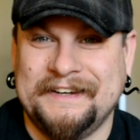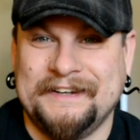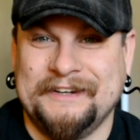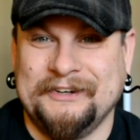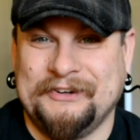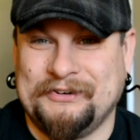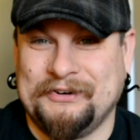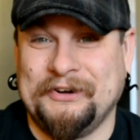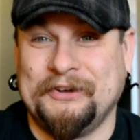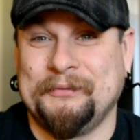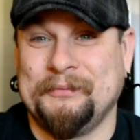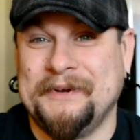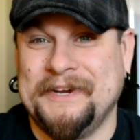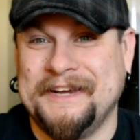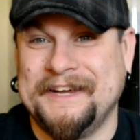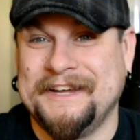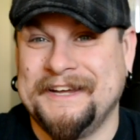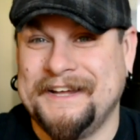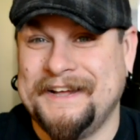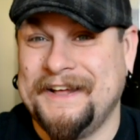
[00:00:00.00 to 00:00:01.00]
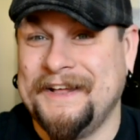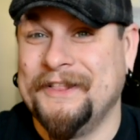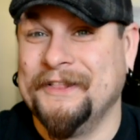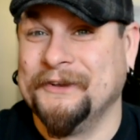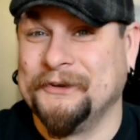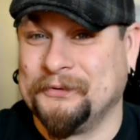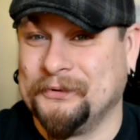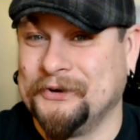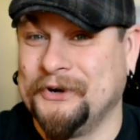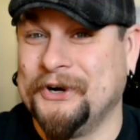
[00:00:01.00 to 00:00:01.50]
And trust me,
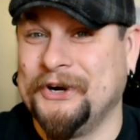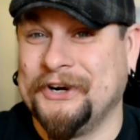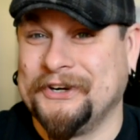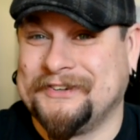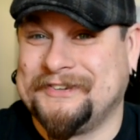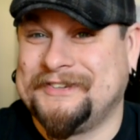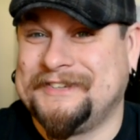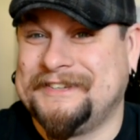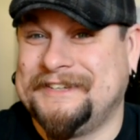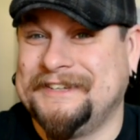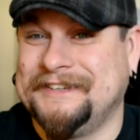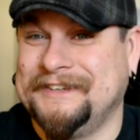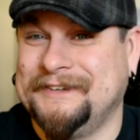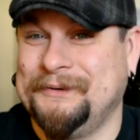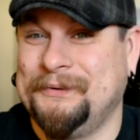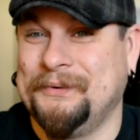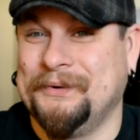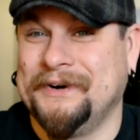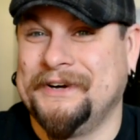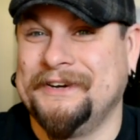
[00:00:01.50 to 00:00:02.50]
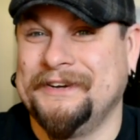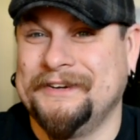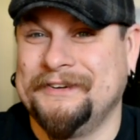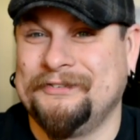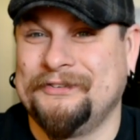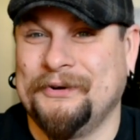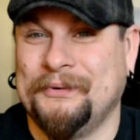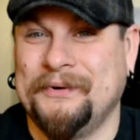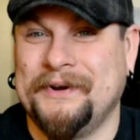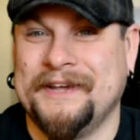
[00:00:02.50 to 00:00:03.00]
this one hurts when
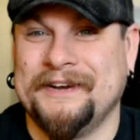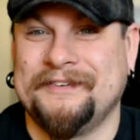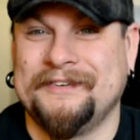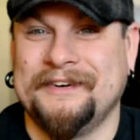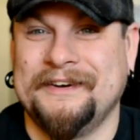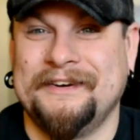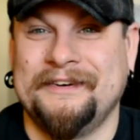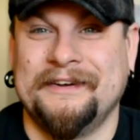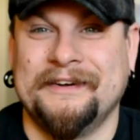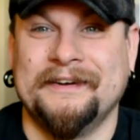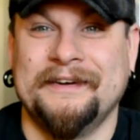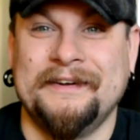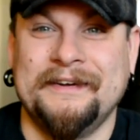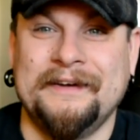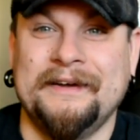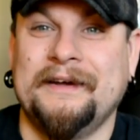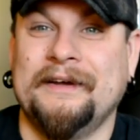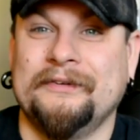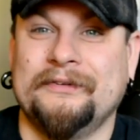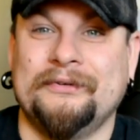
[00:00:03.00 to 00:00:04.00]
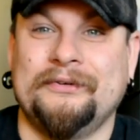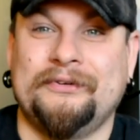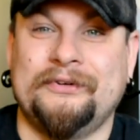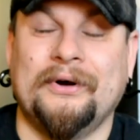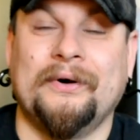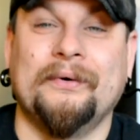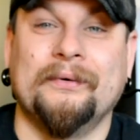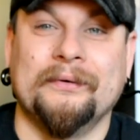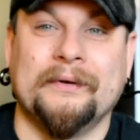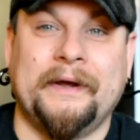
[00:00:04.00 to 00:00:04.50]
someone gets it in you. So
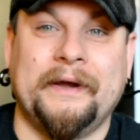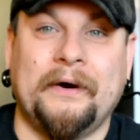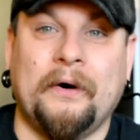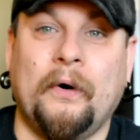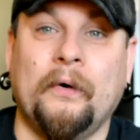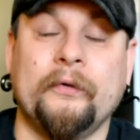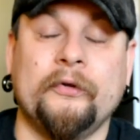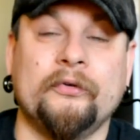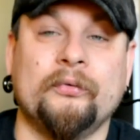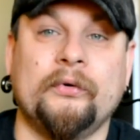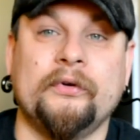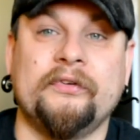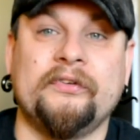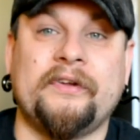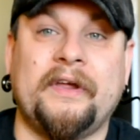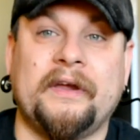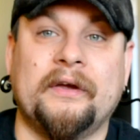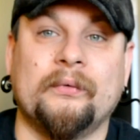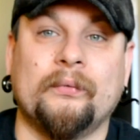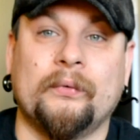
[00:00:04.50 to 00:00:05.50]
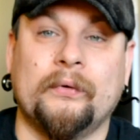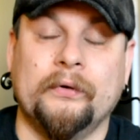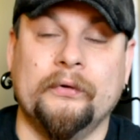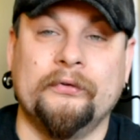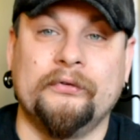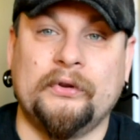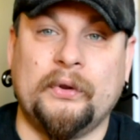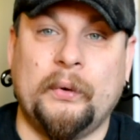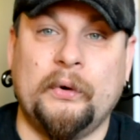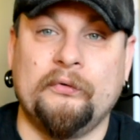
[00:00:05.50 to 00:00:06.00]
don't, like all these ones, take it real
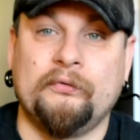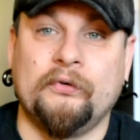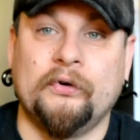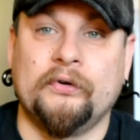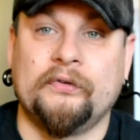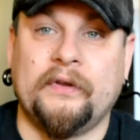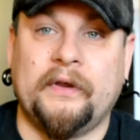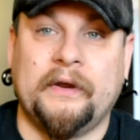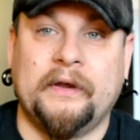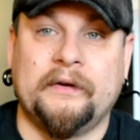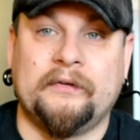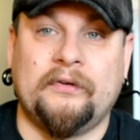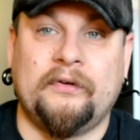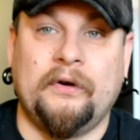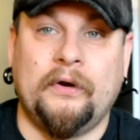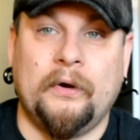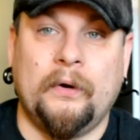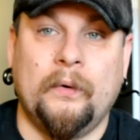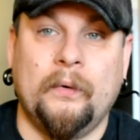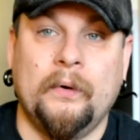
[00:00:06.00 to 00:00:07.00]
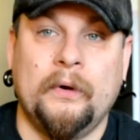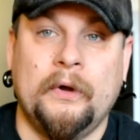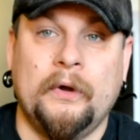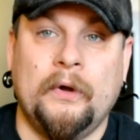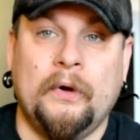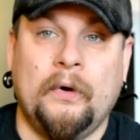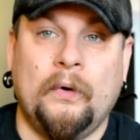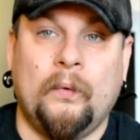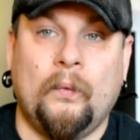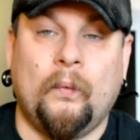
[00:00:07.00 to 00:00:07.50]
slow at first and get to know
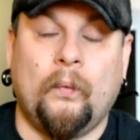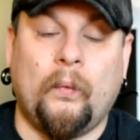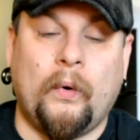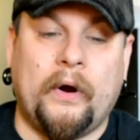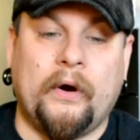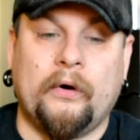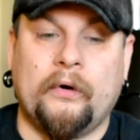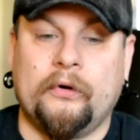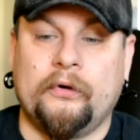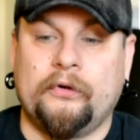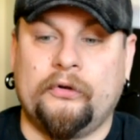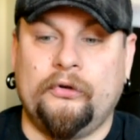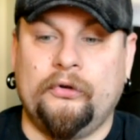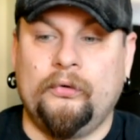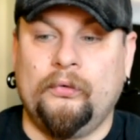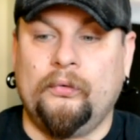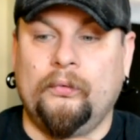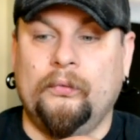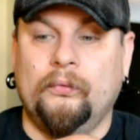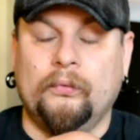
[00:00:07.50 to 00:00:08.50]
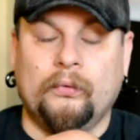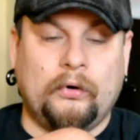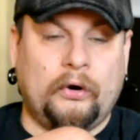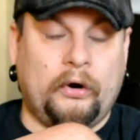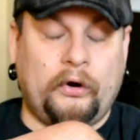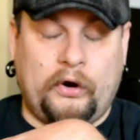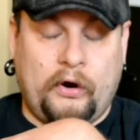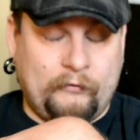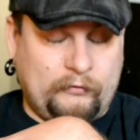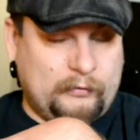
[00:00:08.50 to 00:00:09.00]
where you
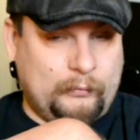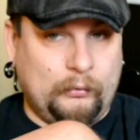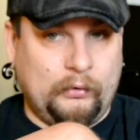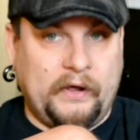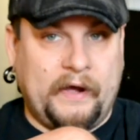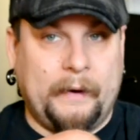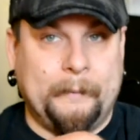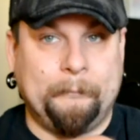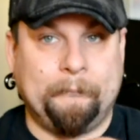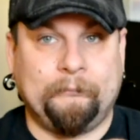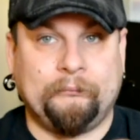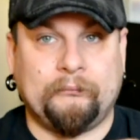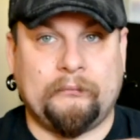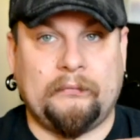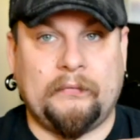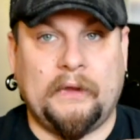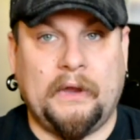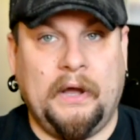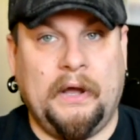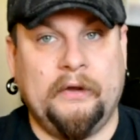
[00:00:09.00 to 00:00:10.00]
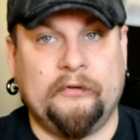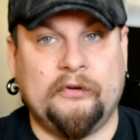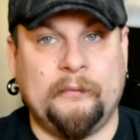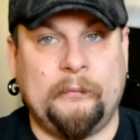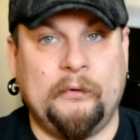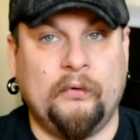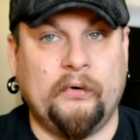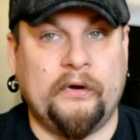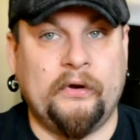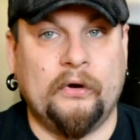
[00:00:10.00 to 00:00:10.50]
are comfortable at. Some
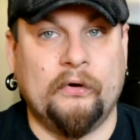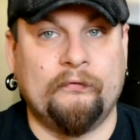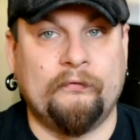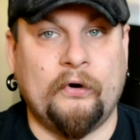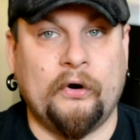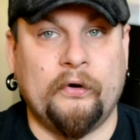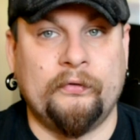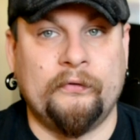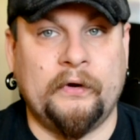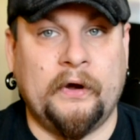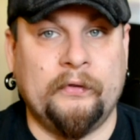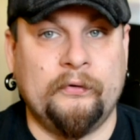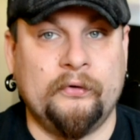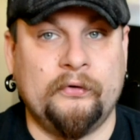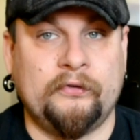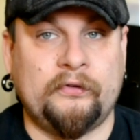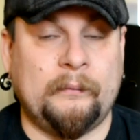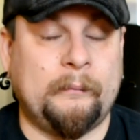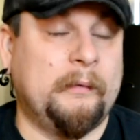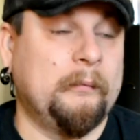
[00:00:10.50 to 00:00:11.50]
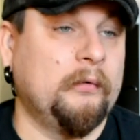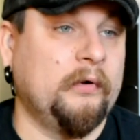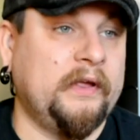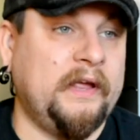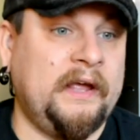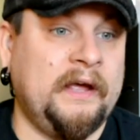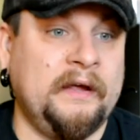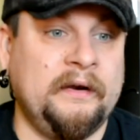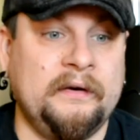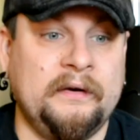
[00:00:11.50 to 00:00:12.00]
people can go farther than others, some people
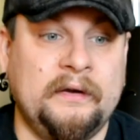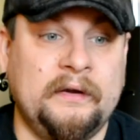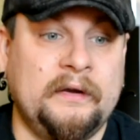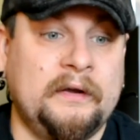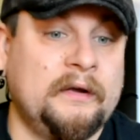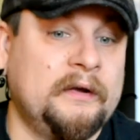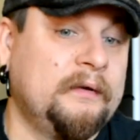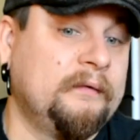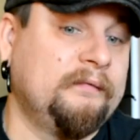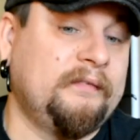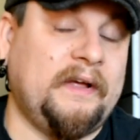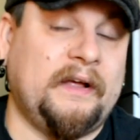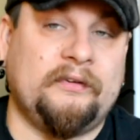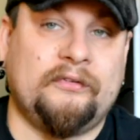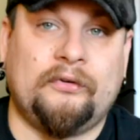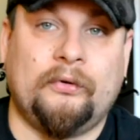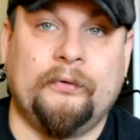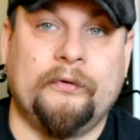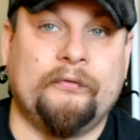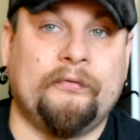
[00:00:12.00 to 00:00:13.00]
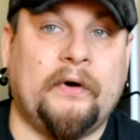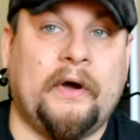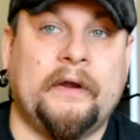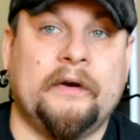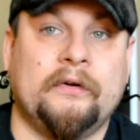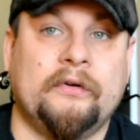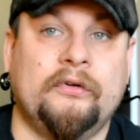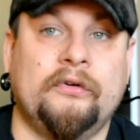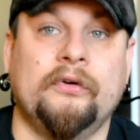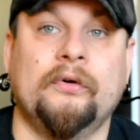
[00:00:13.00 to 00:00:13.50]
can't. That's totally
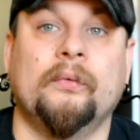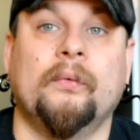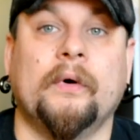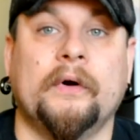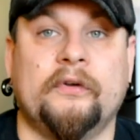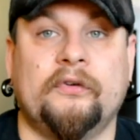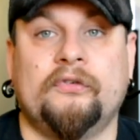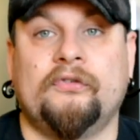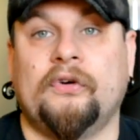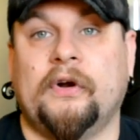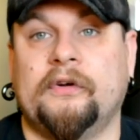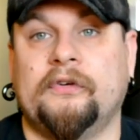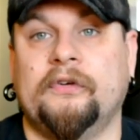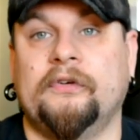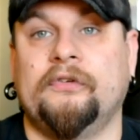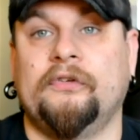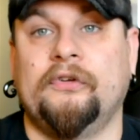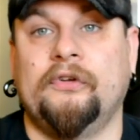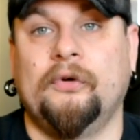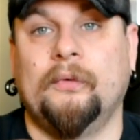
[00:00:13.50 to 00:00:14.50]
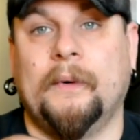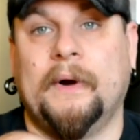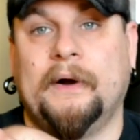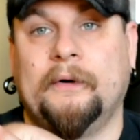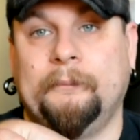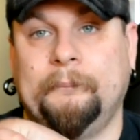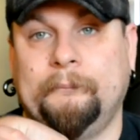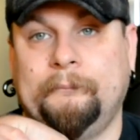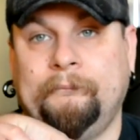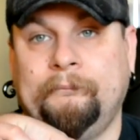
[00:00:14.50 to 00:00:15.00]
fine. Do what stretches you out.